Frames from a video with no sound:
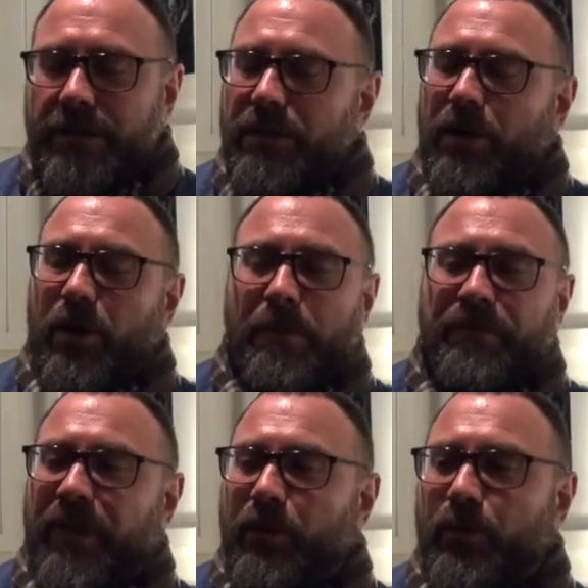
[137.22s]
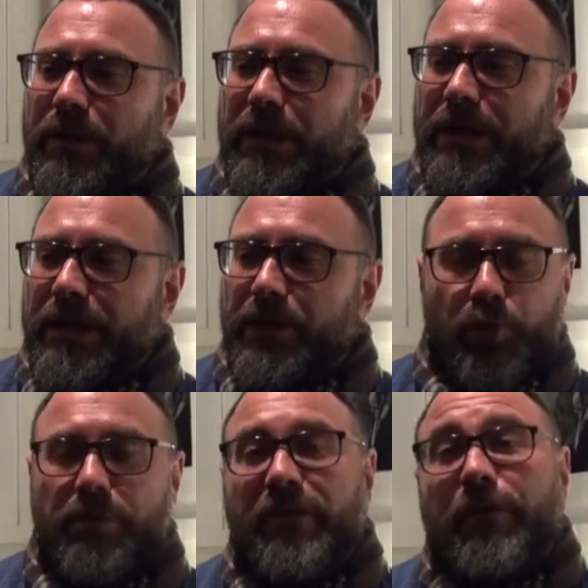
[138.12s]
So it
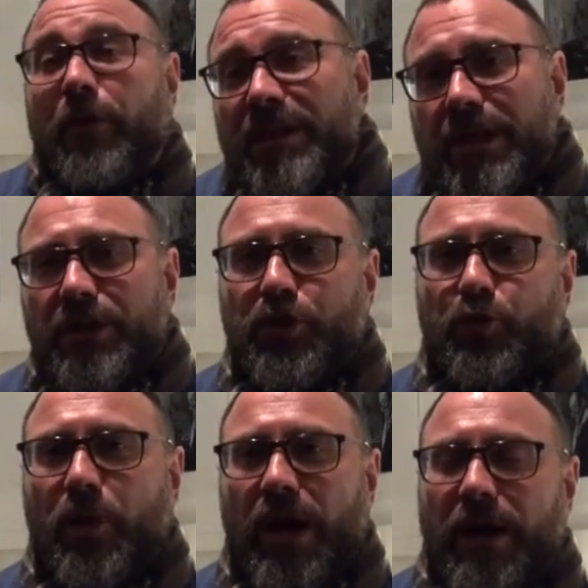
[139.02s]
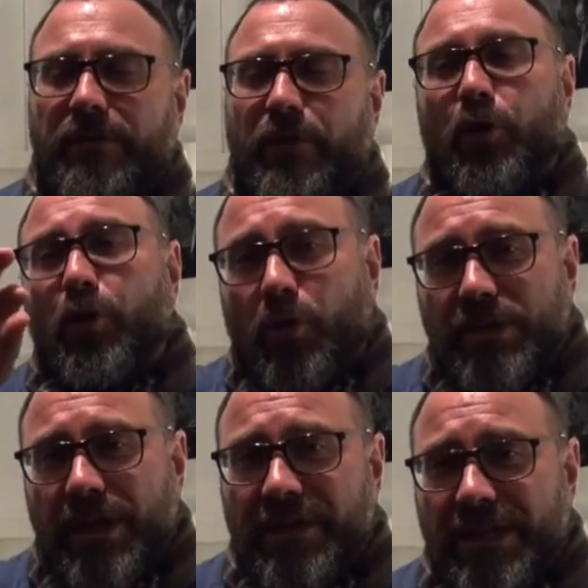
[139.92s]
would be forbidden to have a
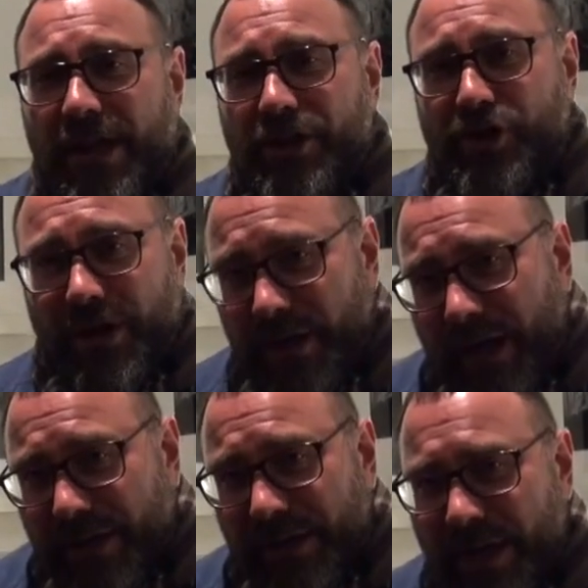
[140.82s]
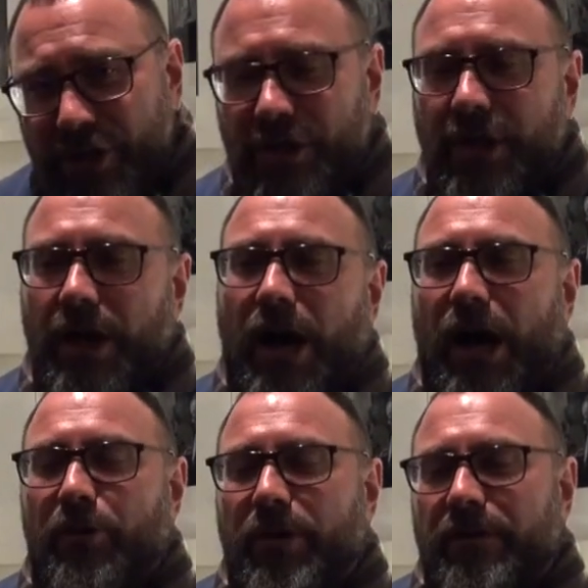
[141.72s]
Cros Hermitage Larnage.
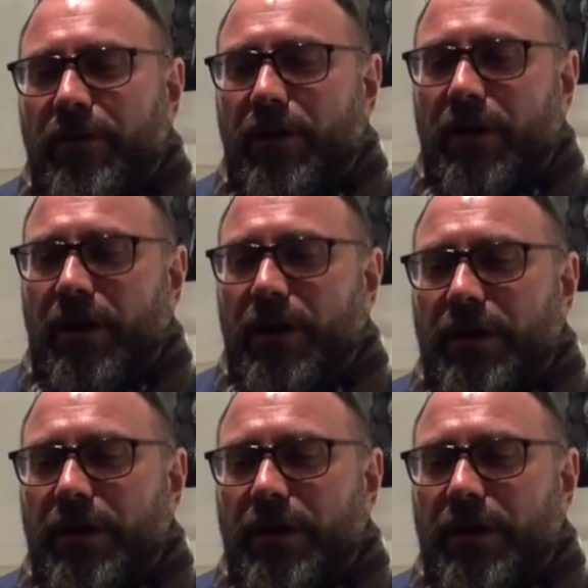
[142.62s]
However,